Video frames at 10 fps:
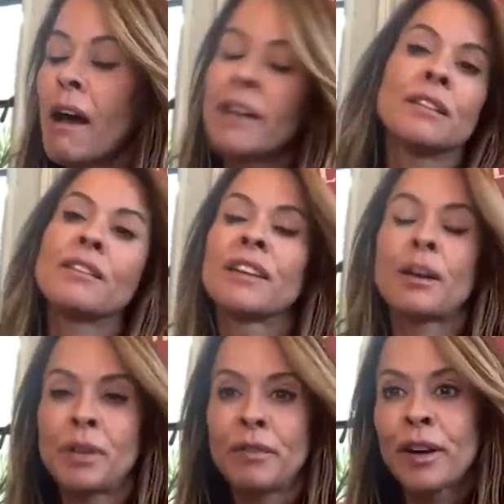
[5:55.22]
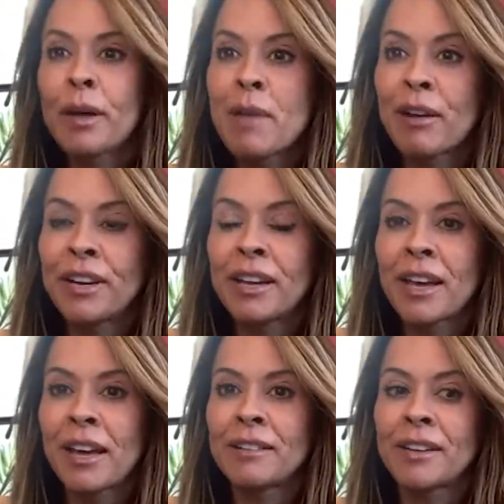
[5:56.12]
I didn't think I would ever get married
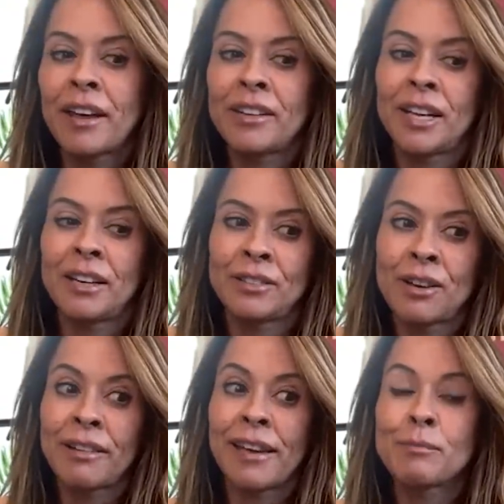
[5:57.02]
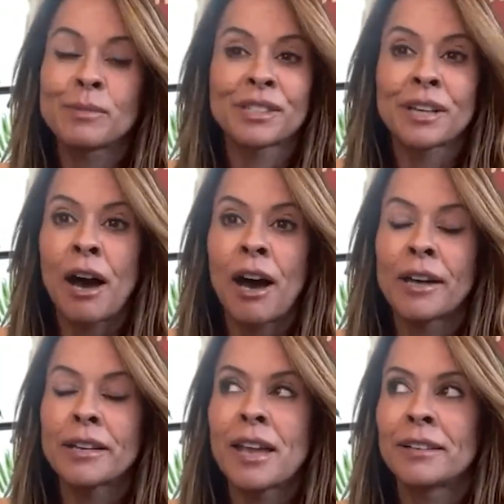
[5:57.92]
again. And then along came
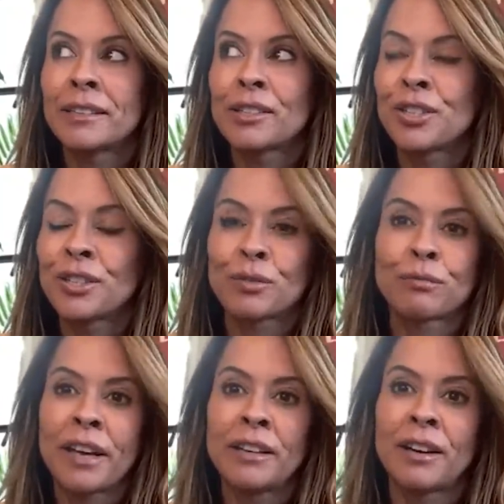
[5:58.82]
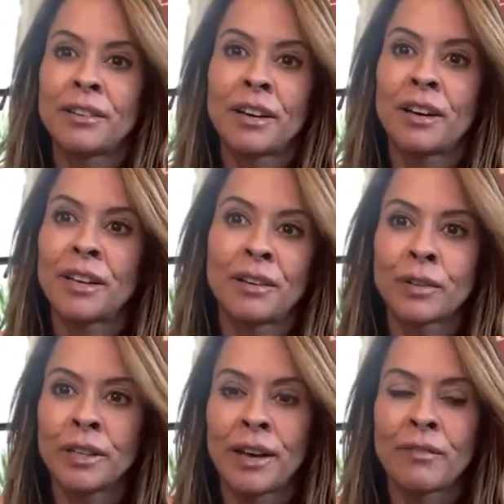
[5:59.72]
Scott, and it's just right on
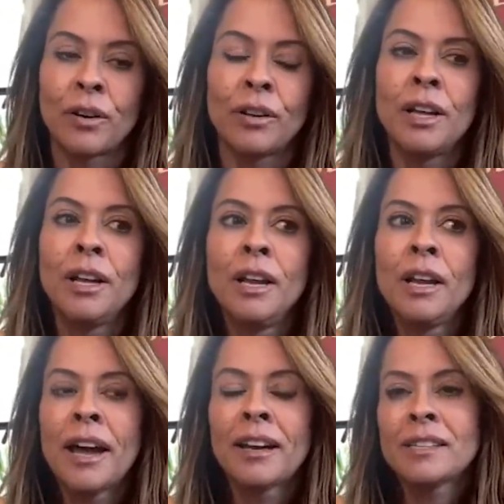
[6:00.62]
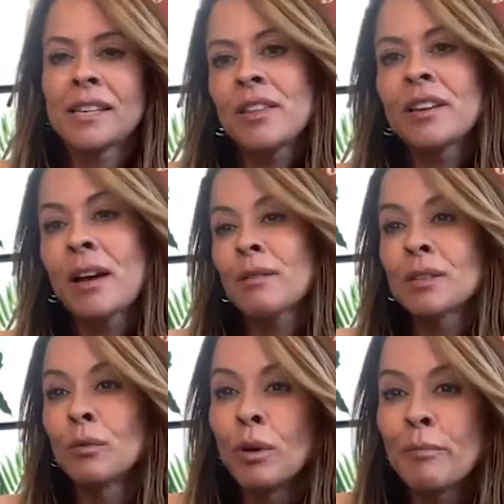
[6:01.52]
every level. And I say that
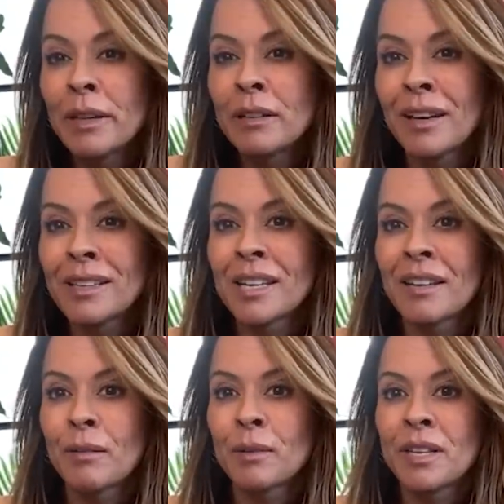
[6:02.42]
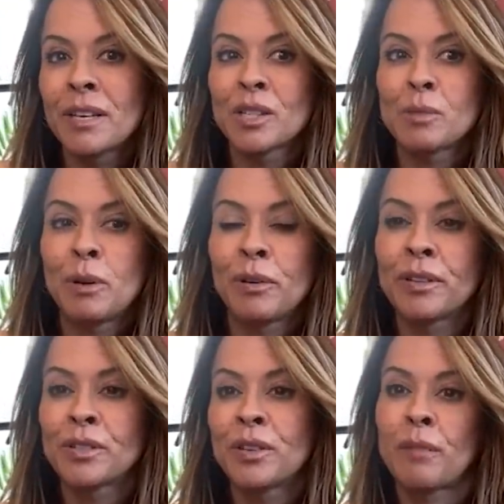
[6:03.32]
as a woman, I say that with the
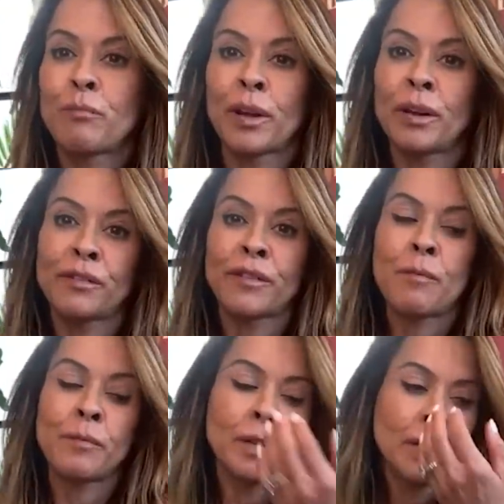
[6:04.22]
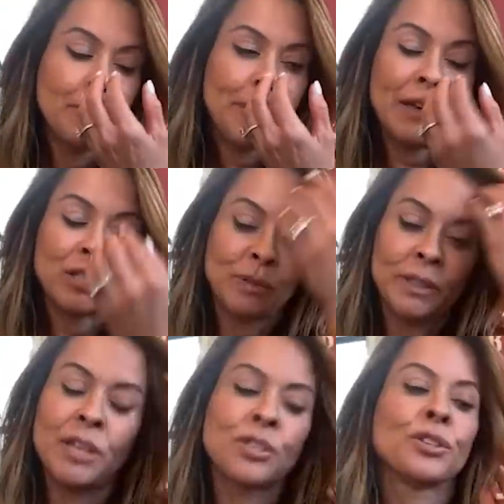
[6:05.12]
experience that I bring from past
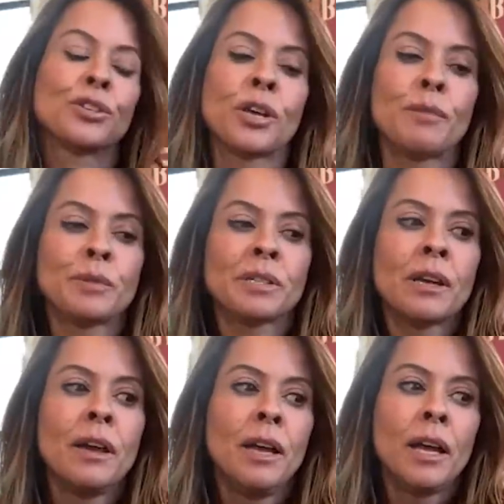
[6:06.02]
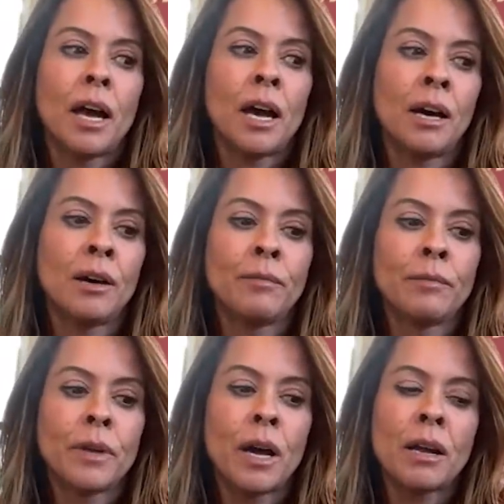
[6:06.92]
relationships,
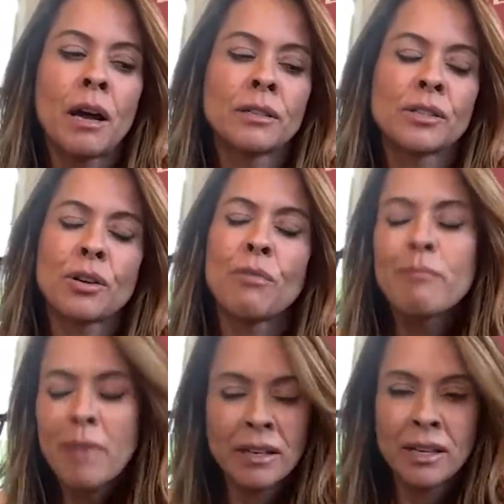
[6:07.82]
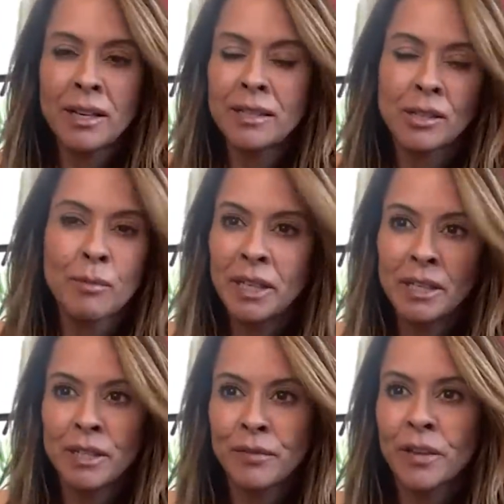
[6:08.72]
in so
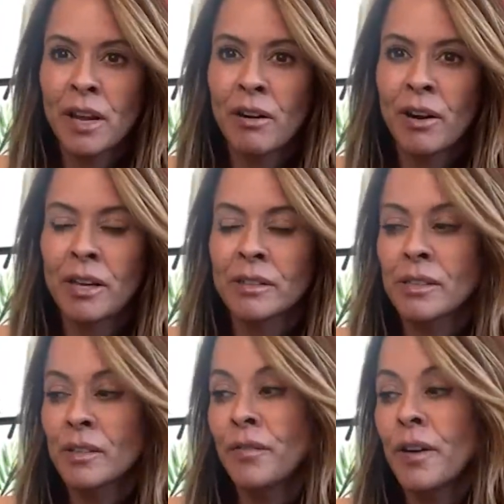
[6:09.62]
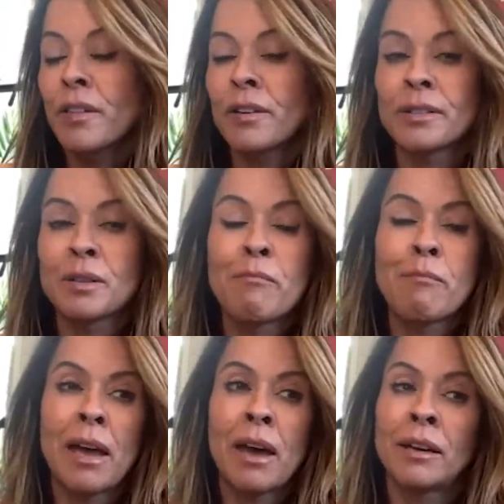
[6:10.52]
many different areas, as a father, as a
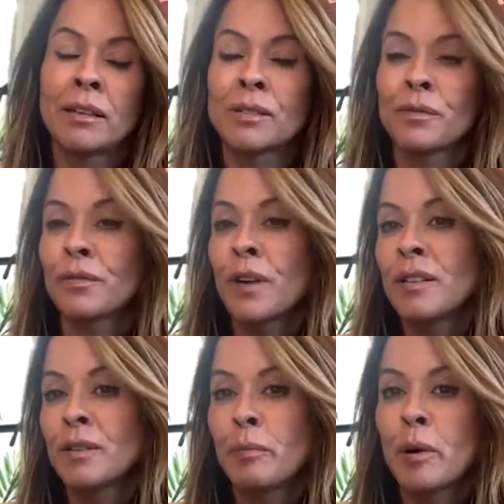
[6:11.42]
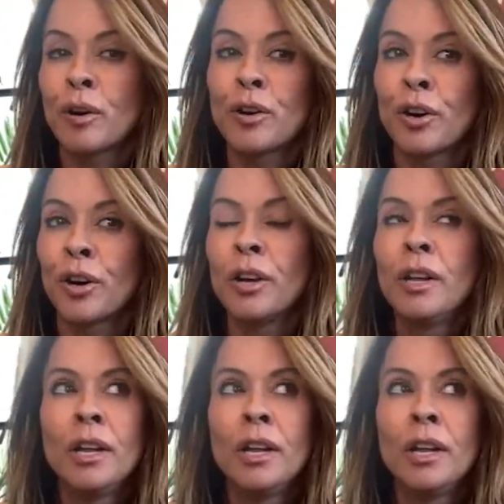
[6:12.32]
man, as a friend, a partner,